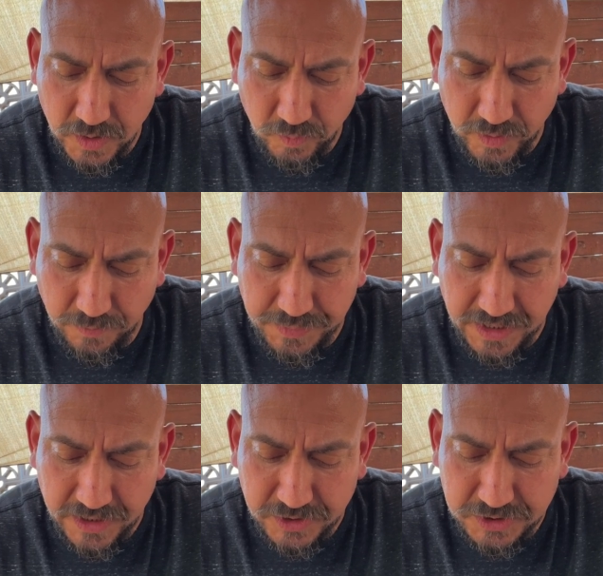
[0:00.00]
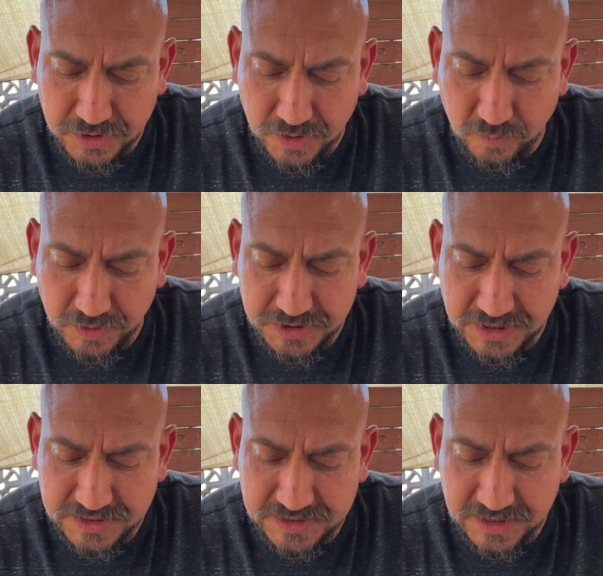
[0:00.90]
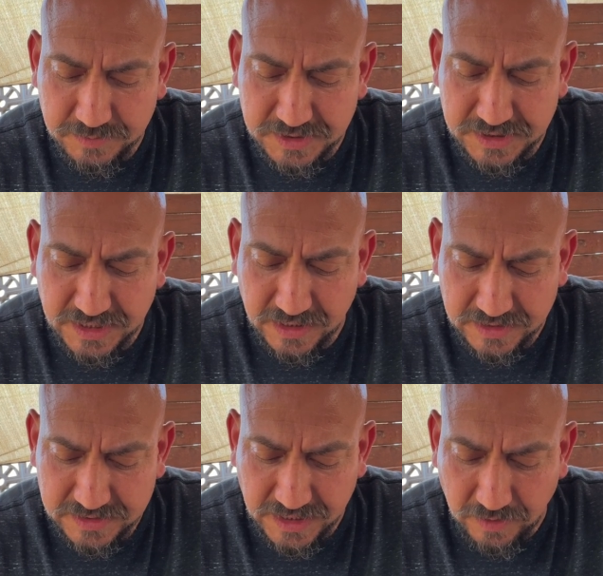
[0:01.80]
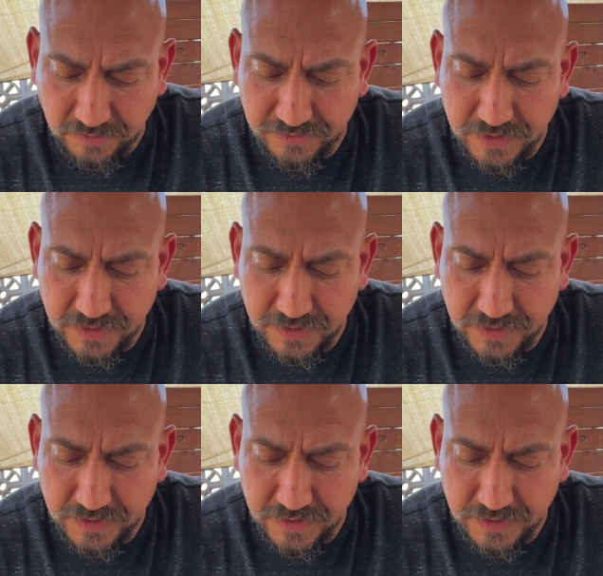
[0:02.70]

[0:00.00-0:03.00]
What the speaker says: will be understood what Jesus himself